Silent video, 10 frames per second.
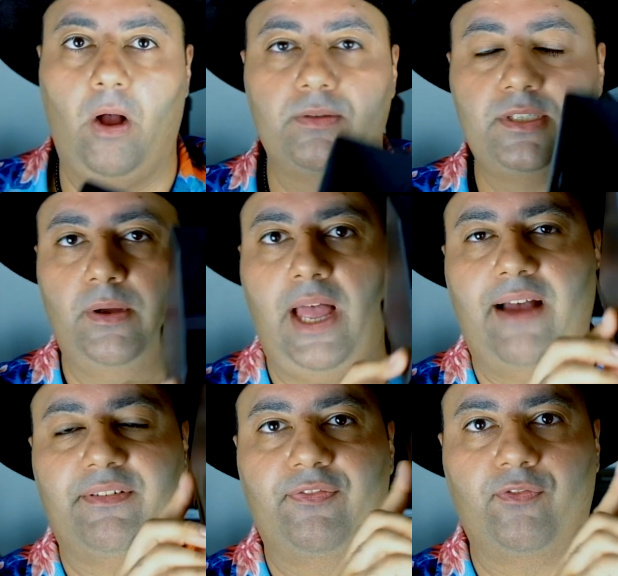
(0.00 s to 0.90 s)
I also
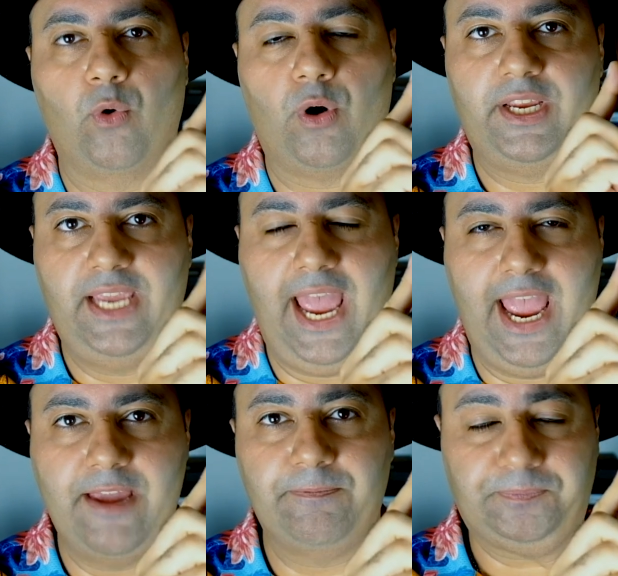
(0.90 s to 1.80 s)
have a
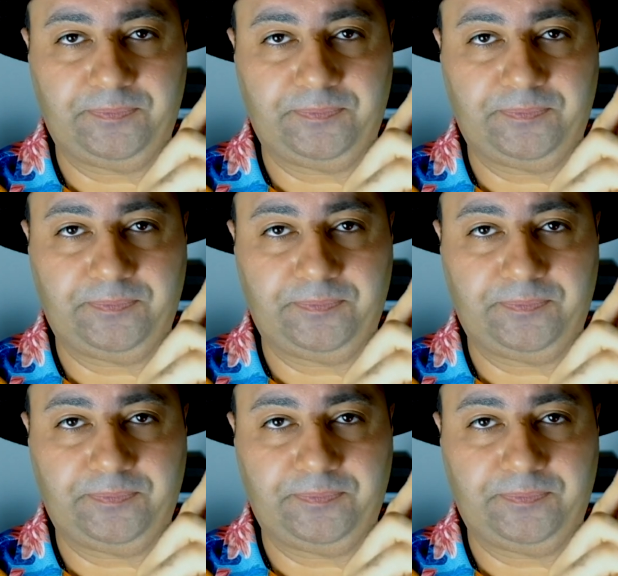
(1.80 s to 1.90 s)
4K